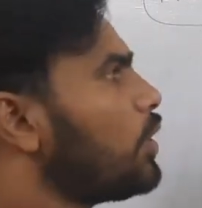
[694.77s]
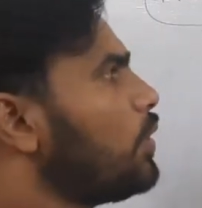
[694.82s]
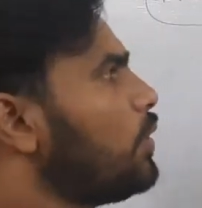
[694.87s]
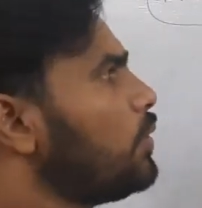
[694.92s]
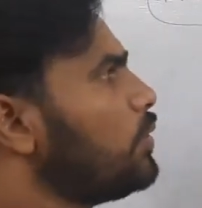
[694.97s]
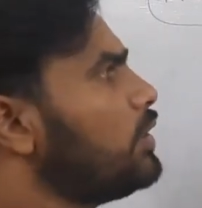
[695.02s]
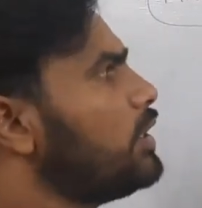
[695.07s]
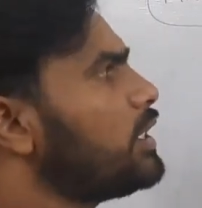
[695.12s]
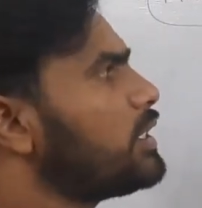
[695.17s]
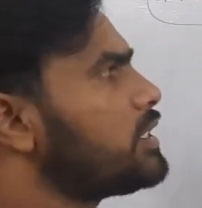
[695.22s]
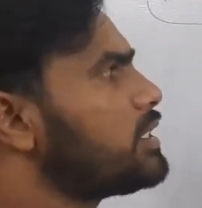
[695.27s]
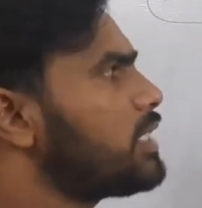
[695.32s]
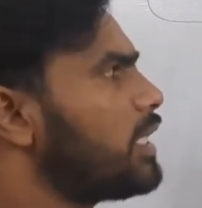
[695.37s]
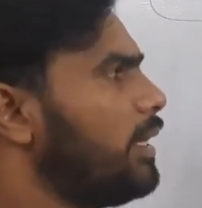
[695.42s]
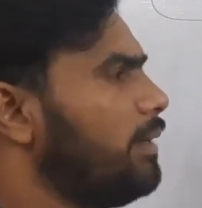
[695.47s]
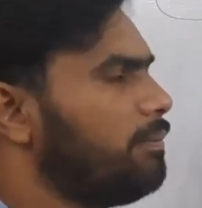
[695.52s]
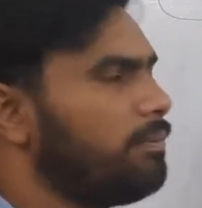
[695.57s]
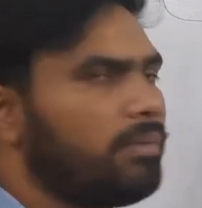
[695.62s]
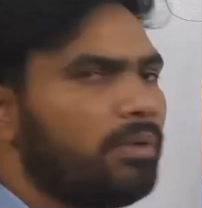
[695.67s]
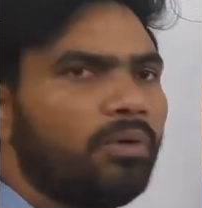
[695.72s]
to this
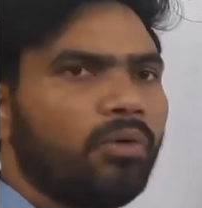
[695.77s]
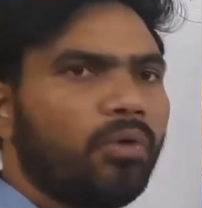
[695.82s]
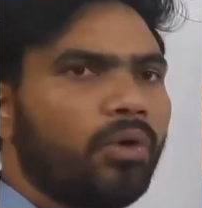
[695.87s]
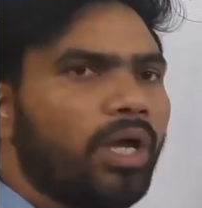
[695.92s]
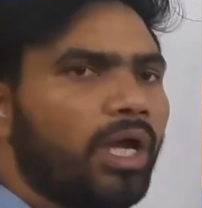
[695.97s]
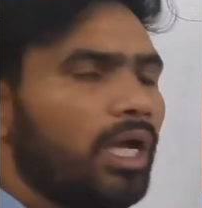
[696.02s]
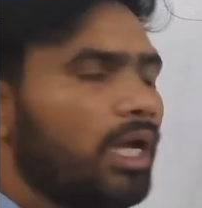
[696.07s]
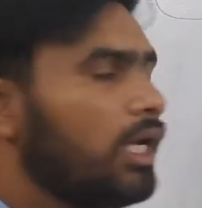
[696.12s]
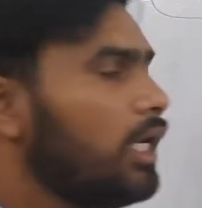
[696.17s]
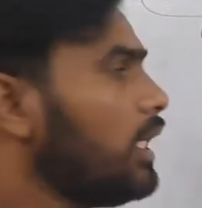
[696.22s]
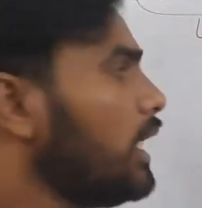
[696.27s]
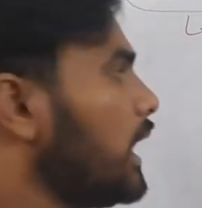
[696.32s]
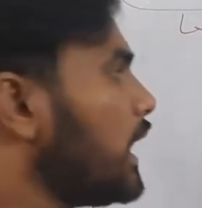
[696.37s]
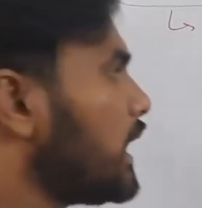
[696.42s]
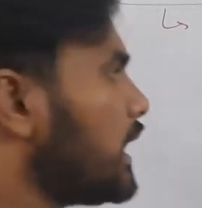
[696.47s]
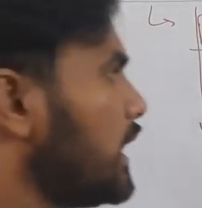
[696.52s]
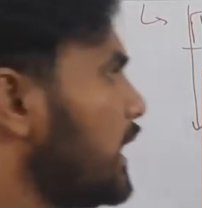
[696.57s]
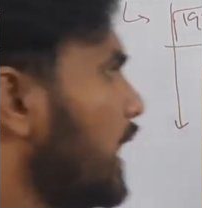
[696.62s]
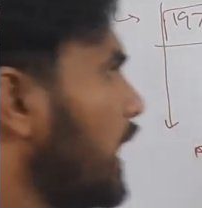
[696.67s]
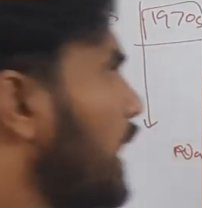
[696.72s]
type. Okay,
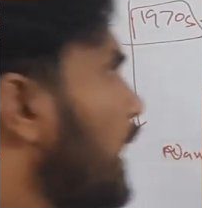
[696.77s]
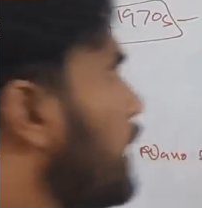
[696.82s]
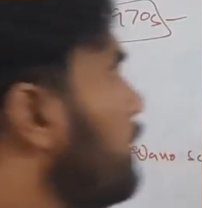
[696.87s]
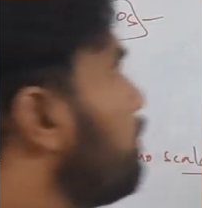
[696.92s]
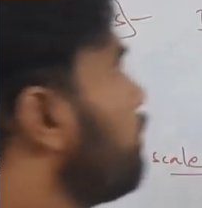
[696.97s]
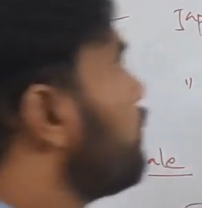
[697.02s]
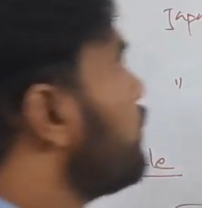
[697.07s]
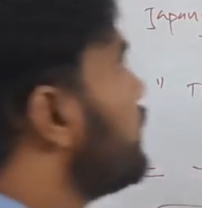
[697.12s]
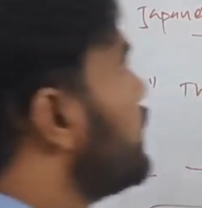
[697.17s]
then